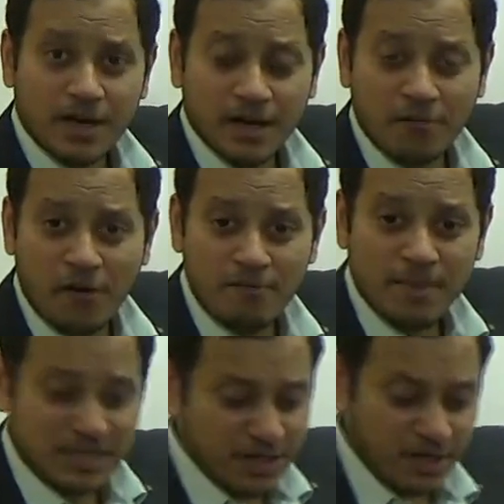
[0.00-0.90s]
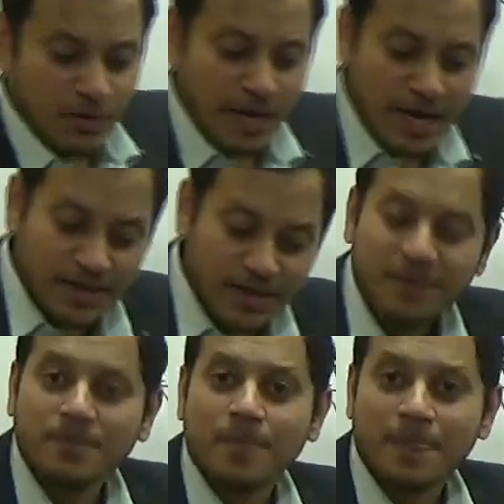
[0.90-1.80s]
Gulf of Mexico and the
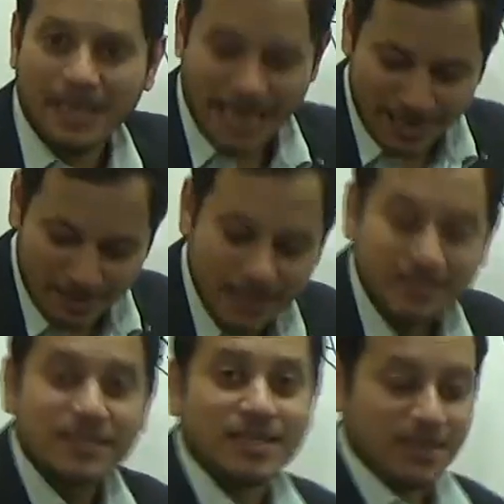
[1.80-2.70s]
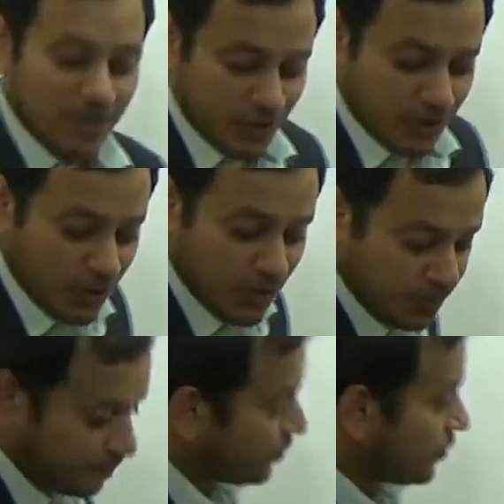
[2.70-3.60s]
Caribbean Sea. So
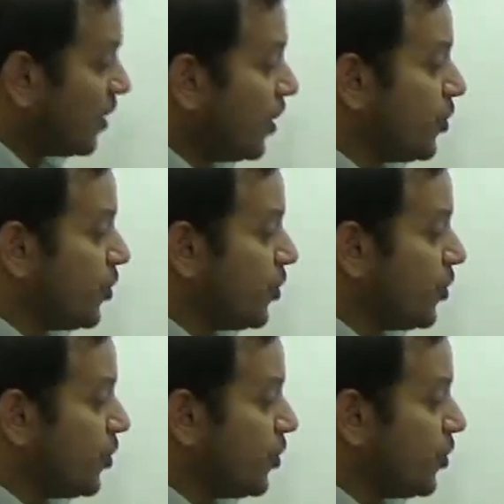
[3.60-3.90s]
The